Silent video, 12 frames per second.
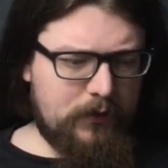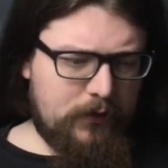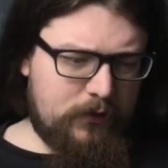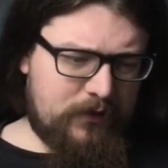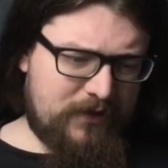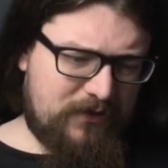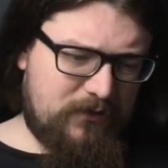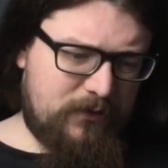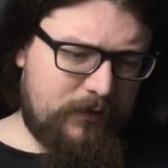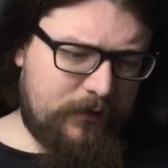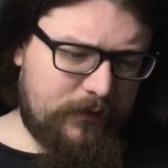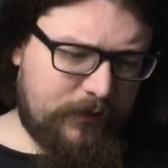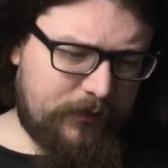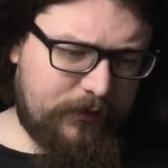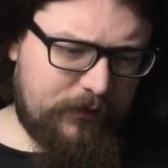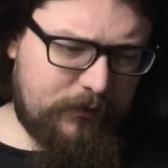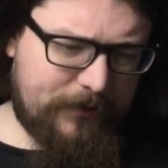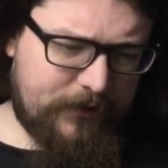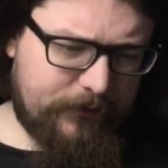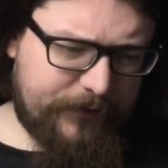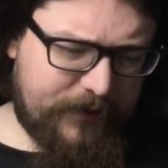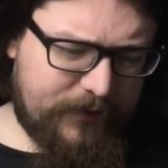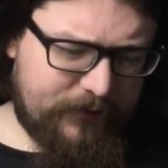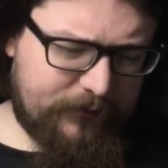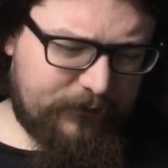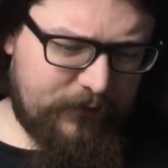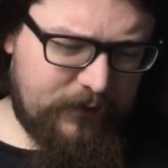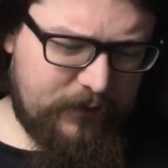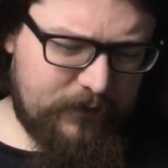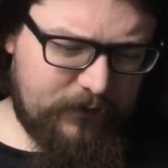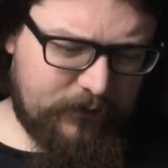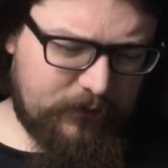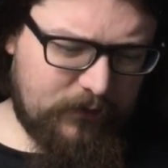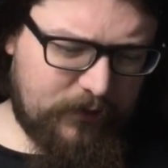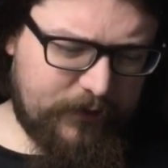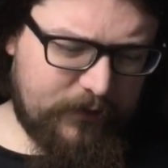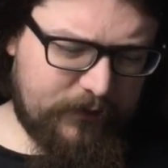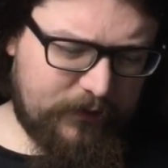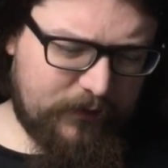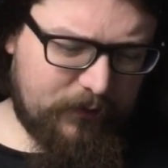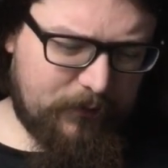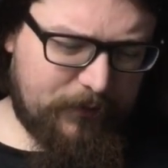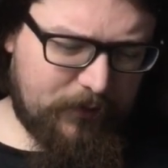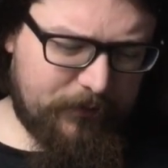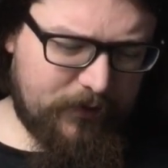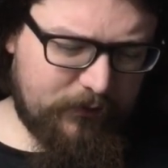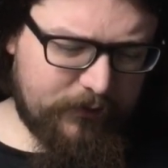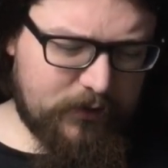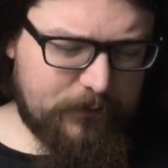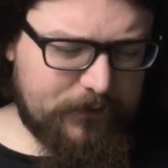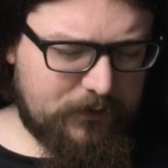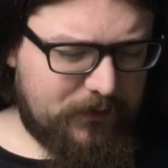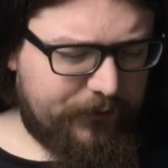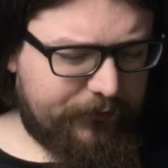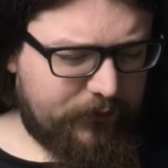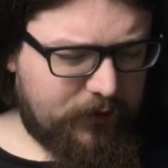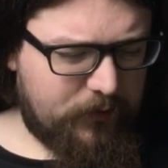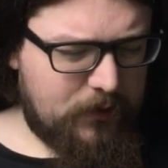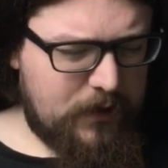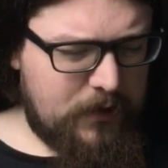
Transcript: Now, I'd heard about these online. I think they were popular a couple of months ago,